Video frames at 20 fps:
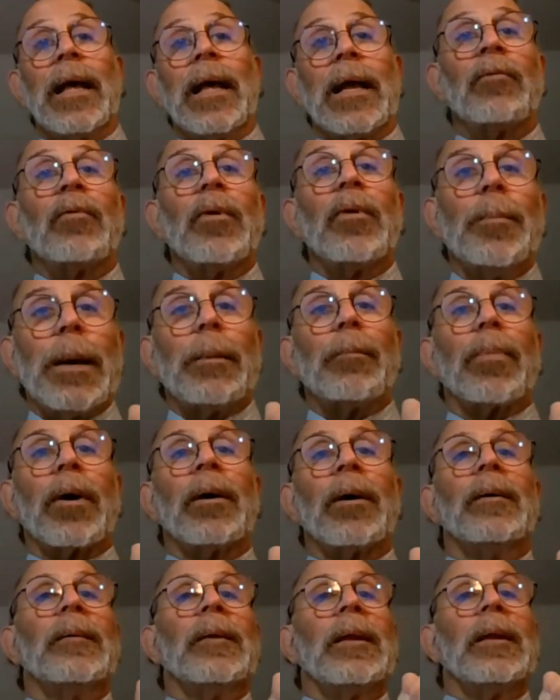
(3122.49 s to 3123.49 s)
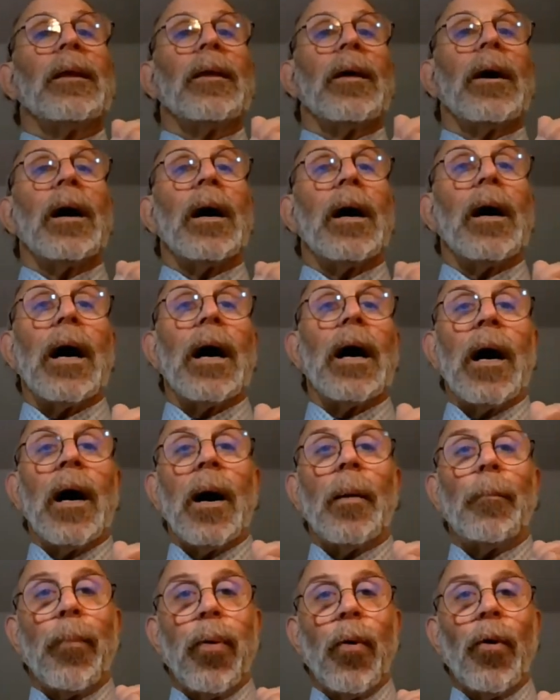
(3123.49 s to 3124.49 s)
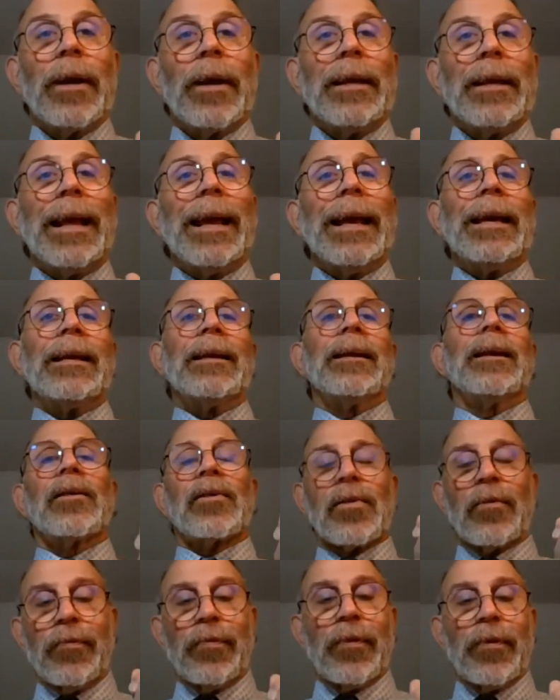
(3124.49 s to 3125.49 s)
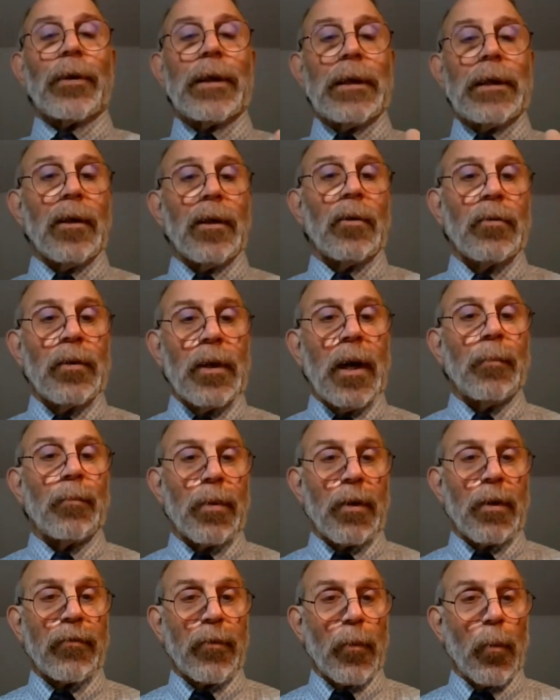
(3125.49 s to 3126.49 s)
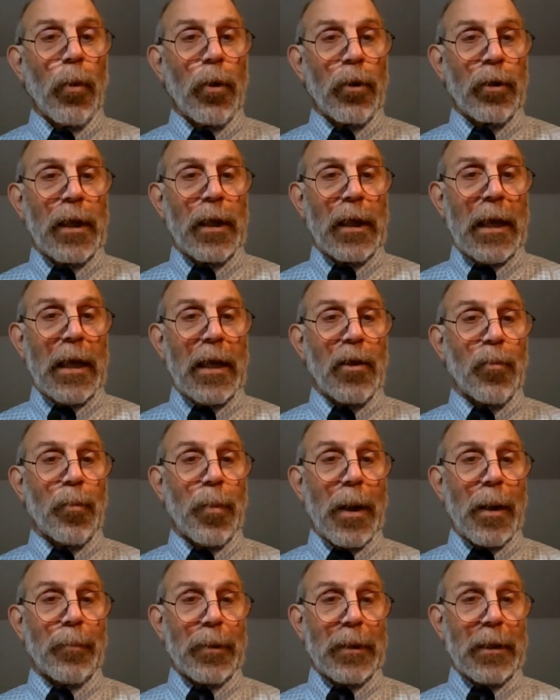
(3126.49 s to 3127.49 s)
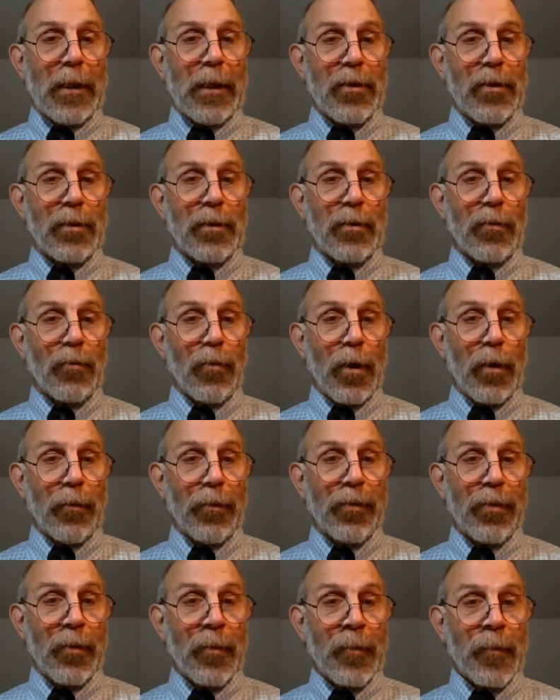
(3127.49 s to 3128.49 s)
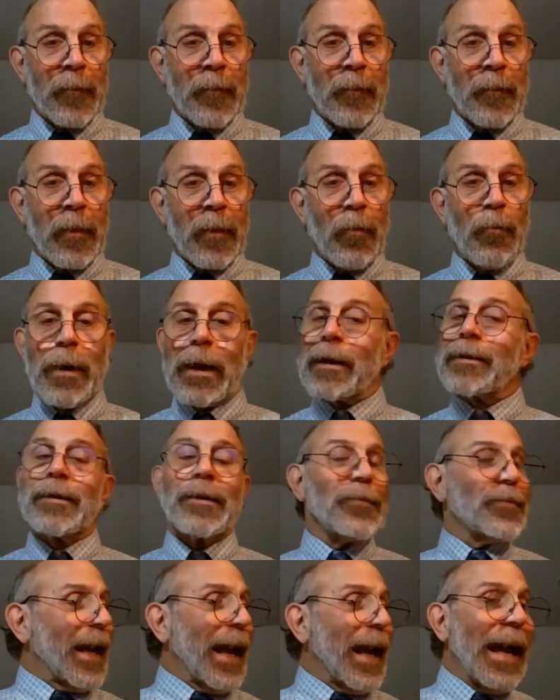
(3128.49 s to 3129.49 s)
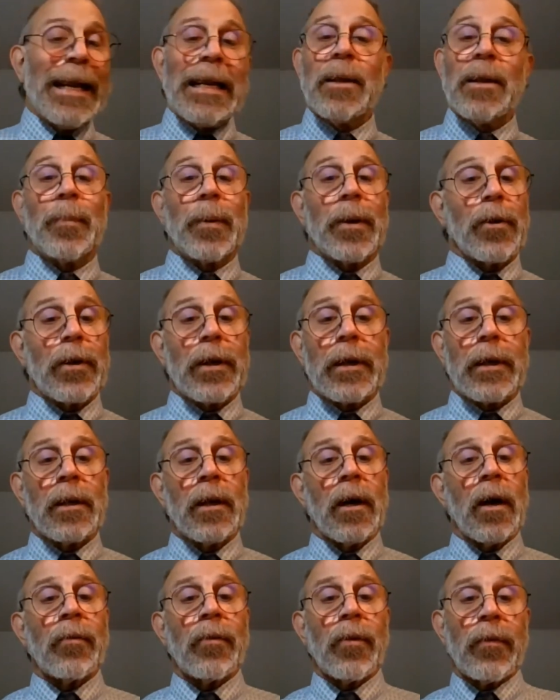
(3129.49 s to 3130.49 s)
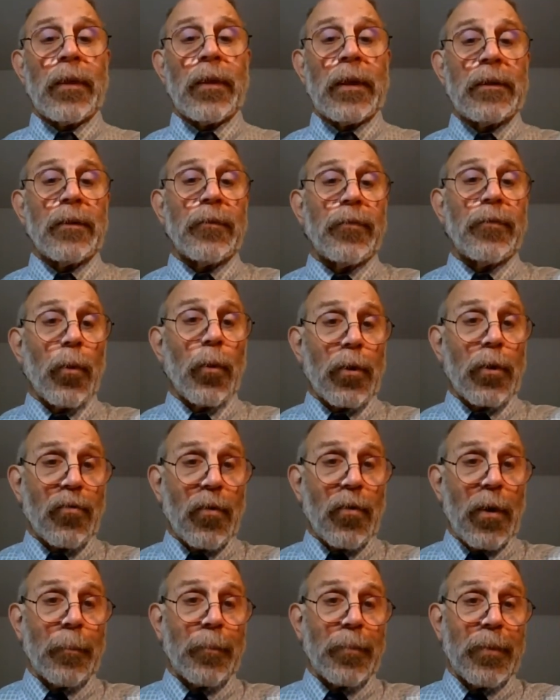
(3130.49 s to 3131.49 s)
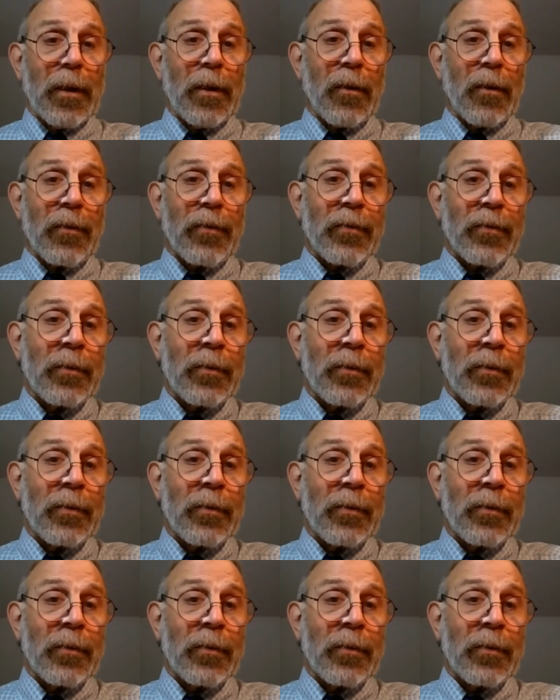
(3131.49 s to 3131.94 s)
And remember, 0.8 is a very low number for working age population growth relative to any period other than the 4 Trump years.